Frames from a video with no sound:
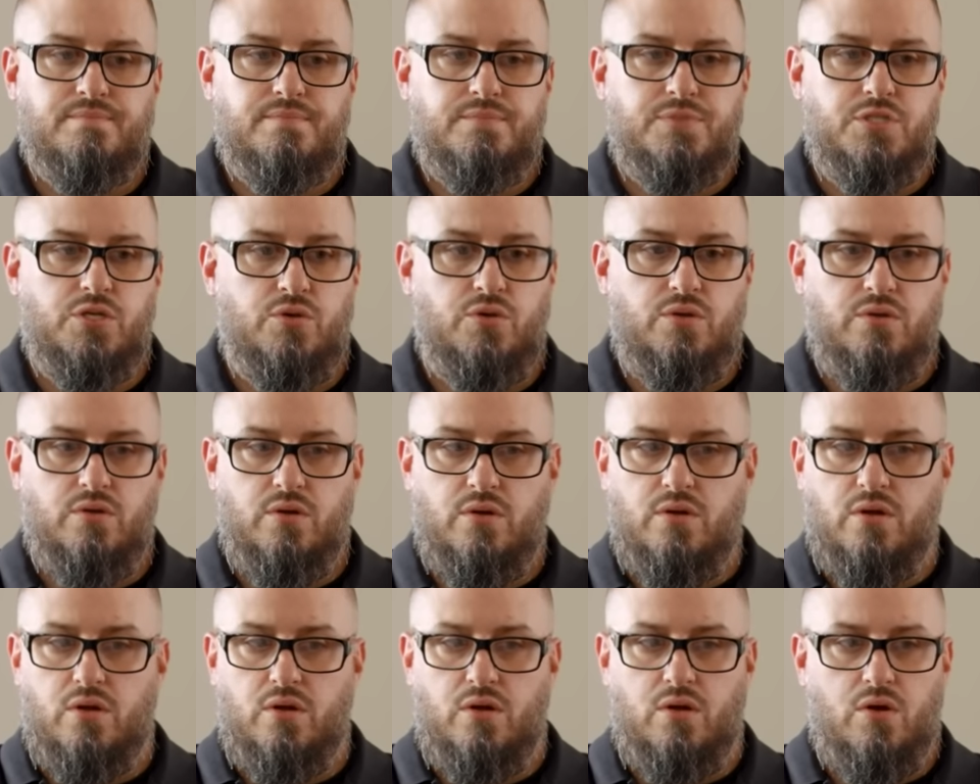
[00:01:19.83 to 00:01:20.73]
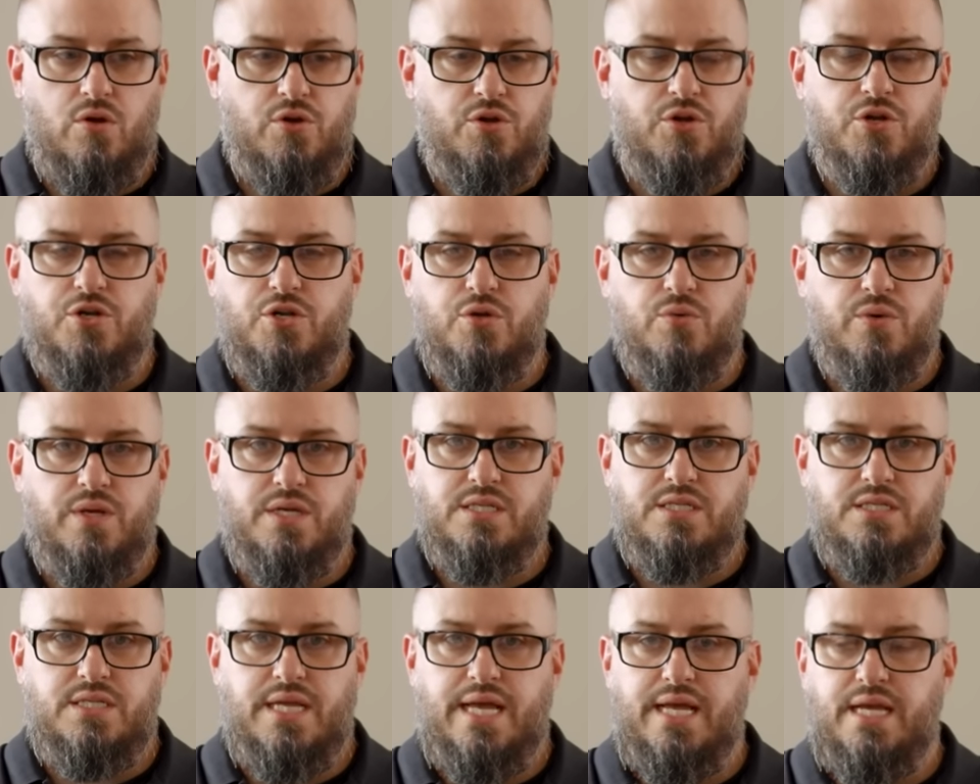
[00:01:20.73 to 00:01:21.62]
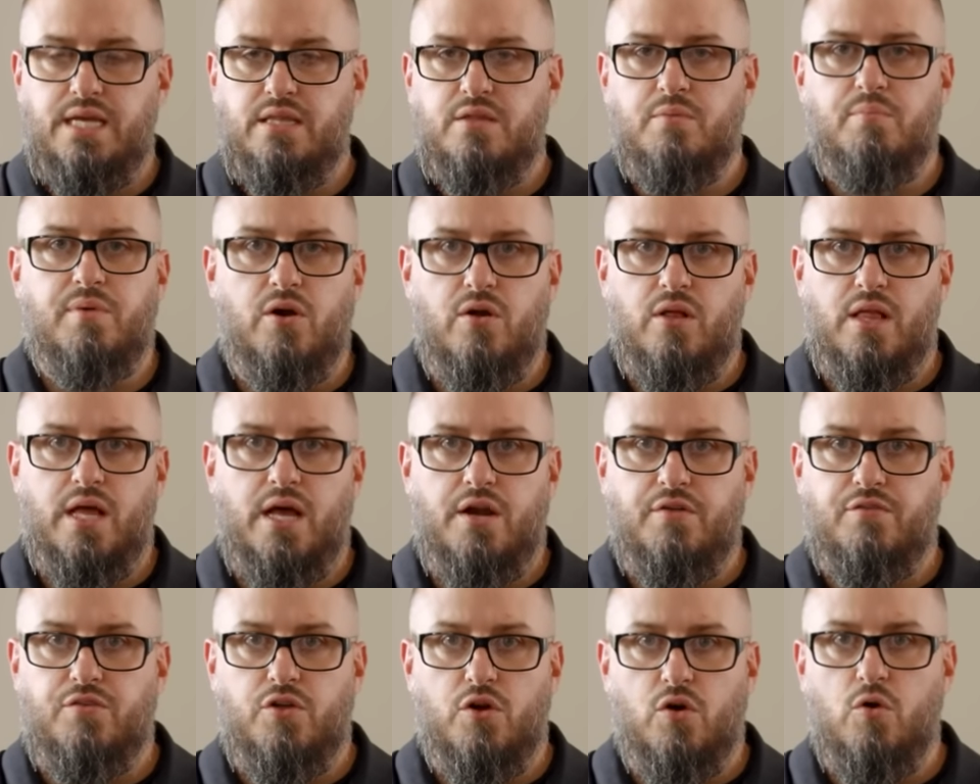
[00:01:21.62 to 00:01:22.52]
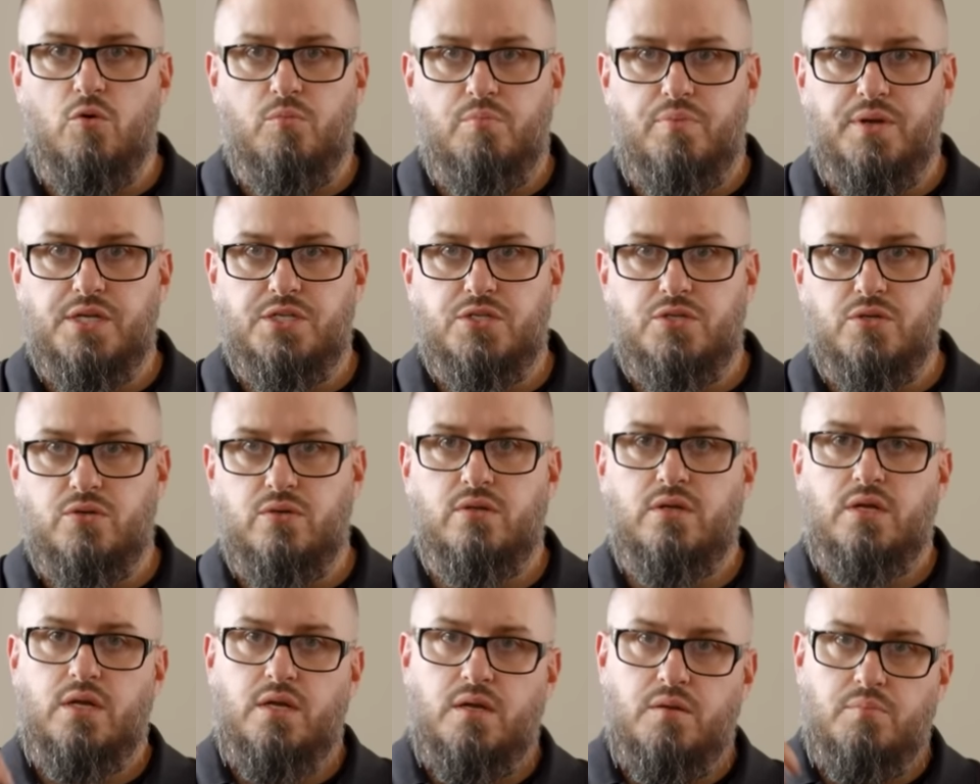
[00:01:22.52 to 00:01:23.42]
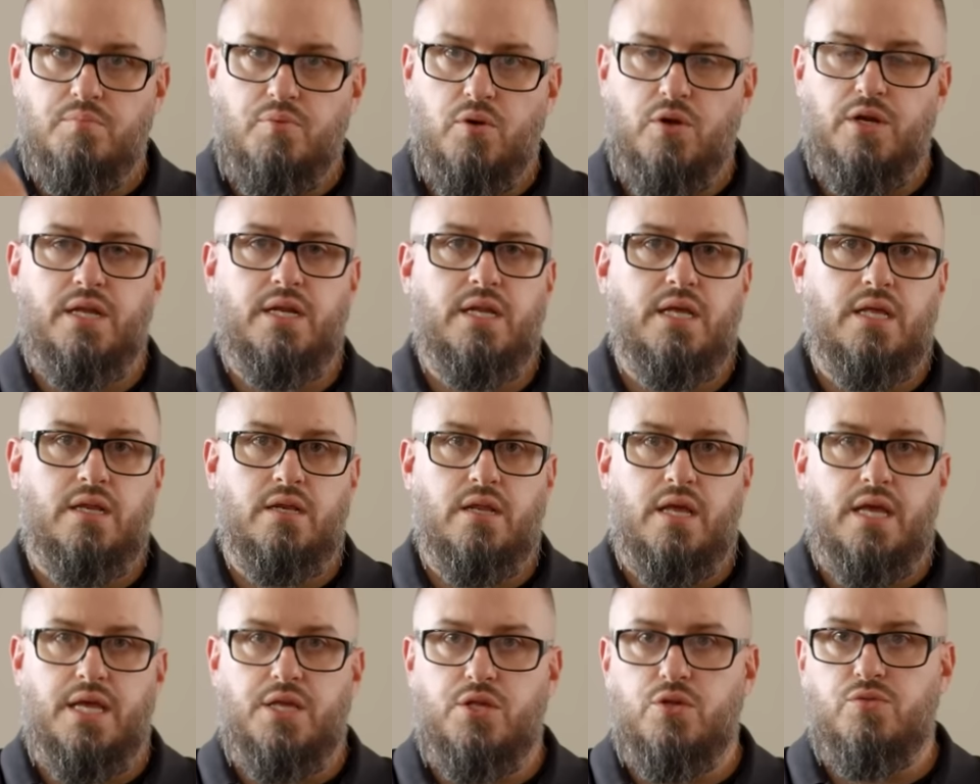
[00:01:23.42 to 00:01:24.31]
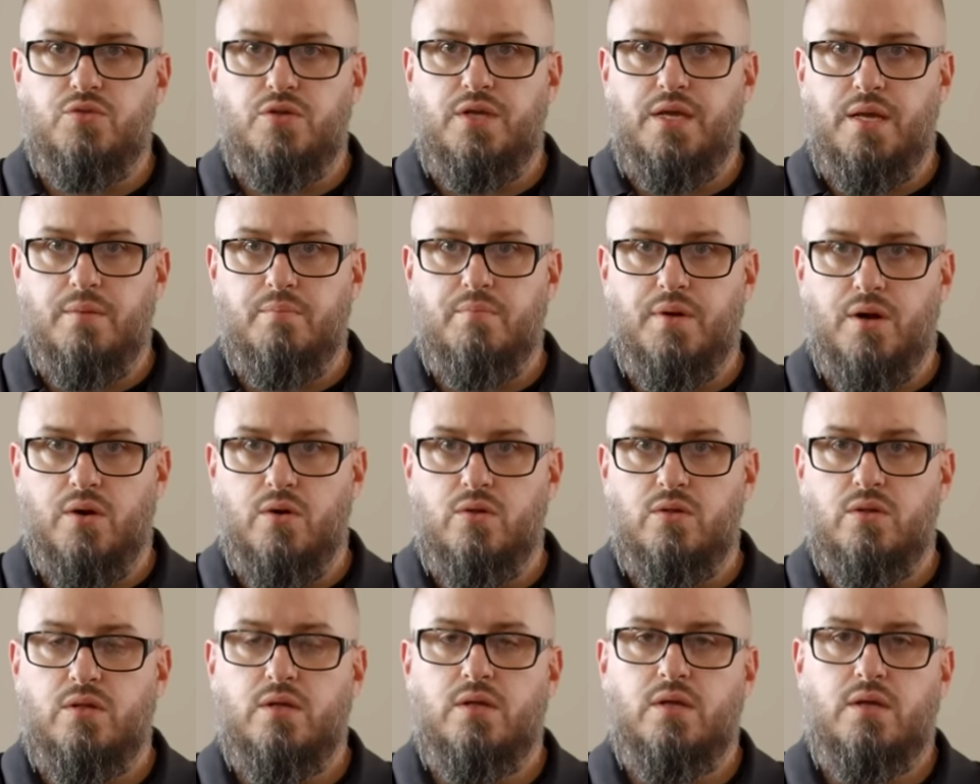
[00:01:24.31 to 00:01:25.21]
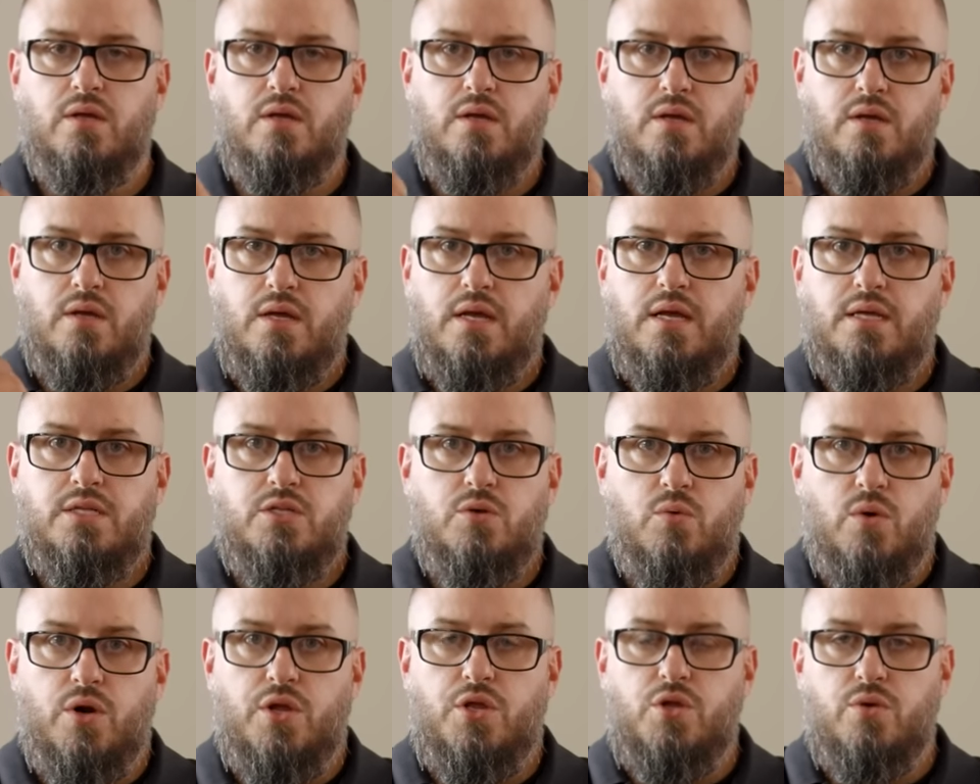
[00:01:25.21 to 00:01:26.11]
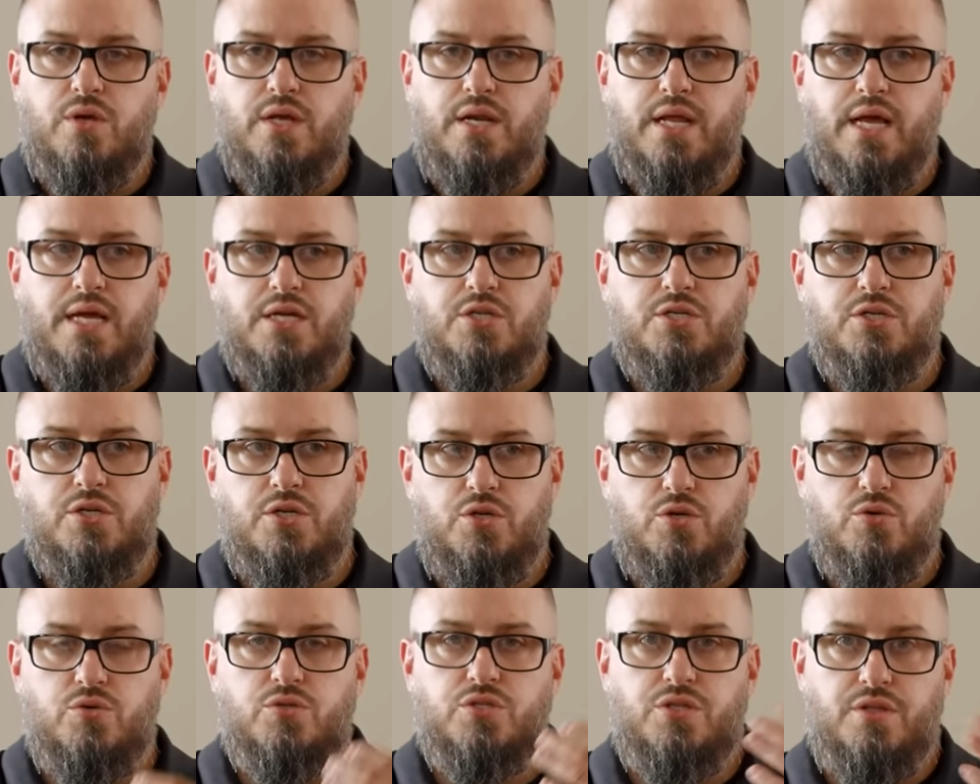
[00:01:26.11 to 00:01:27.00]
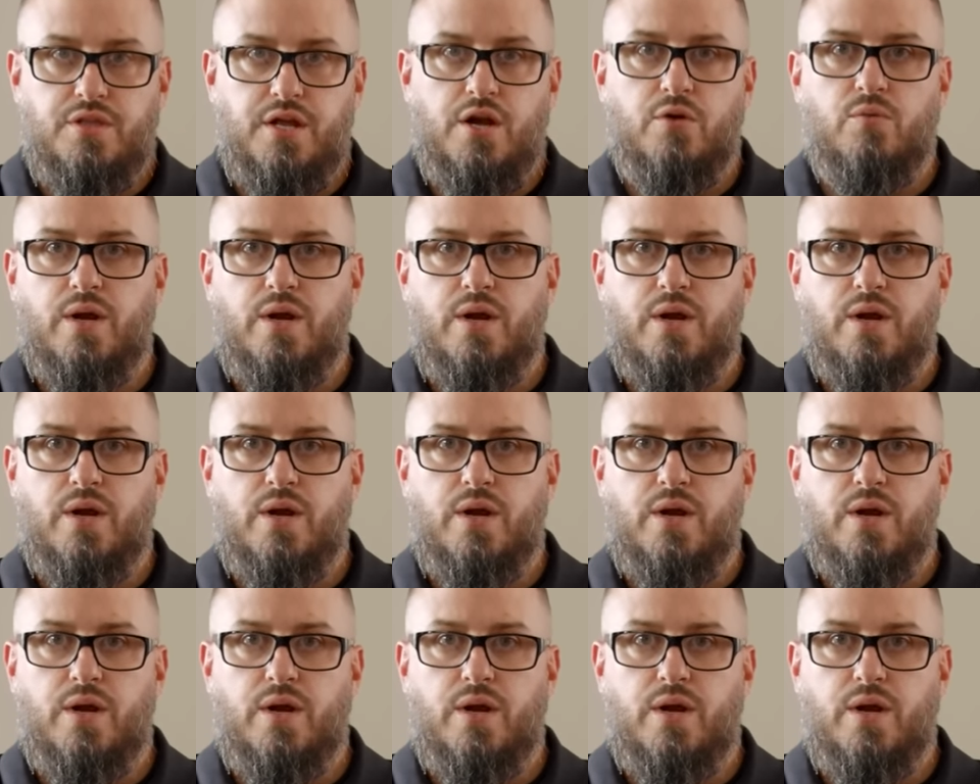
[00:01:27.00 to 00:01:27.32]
So all you're doing is taking the barrel out of your own pistol, putting in a UTM barrel to where you can actually use their